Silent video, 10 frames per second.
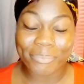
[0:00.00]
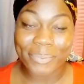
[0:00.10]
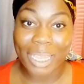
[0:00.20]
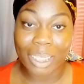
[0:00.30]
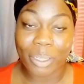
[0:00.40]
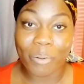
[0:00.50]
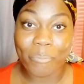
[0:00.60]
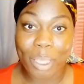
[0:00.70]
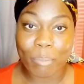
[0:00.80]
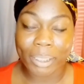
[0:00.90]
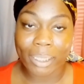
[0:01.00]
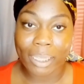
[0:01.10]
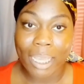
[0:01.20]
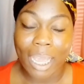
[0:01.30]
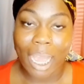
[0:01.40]
Hello family,
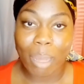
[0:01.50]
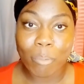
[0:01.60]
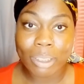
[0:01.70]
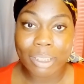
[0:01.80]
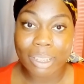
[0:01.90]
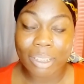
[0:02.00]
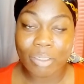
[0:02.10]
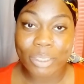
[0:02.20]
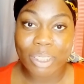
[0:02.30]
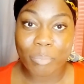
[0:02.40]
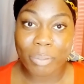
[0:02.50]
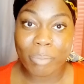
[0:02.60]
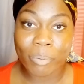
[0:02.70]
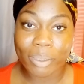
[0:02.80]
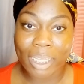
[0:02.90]
I wanted to address the
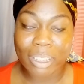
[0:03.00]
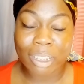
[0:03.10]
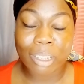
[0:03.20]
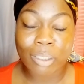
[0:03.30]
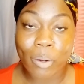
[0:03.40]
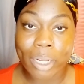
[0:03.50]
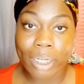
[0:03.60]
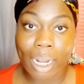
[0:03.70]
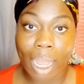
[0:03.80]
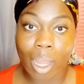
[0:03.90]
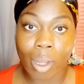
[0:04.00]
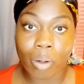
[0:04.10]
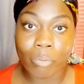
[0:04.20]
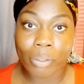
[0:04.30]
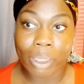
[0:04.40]
people that started
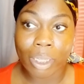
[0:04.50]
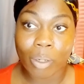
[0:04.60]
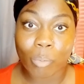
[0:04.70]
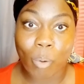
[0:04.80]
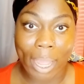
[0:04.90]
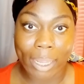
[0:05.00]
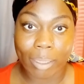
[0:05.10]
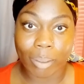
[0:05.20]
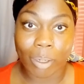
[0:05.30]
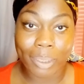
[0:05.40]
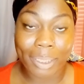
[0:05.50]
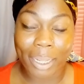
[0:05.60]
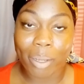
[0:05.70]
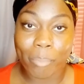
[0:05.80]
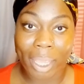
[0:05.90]
off right on the
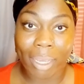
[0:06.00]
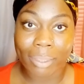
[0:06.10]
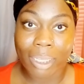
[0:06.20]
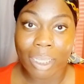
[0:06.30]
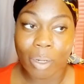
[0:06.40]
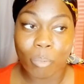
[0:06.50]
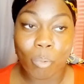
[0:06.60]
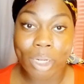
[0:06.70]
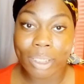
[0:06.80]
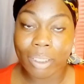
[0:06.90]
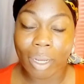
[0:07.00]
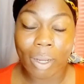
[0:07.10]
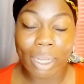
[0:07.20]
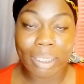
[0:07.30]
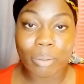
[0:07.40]
narrow path, wanting
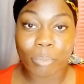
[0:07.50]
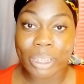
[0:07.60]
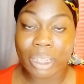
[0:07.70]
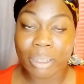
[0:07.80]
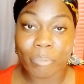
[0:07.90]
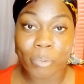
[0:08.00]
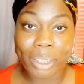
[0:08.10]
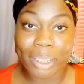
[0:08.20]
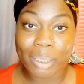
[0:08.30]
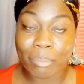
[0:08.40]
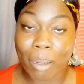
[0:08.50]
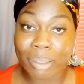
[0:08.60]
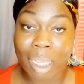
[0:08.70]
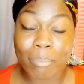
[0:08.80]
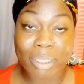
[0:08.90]
God, reaching for Him. I'm
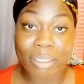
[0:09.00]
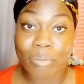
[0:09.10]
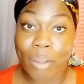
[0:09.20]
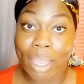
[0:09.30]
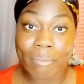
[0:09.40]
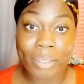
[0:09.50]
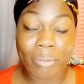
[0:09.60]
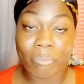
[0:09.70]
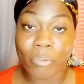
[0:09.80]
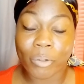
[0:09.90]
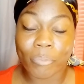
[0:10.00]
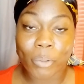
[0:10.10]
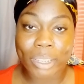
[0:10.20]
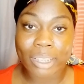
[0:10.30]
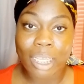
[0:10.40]
talking about striving full
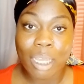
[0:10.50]
force.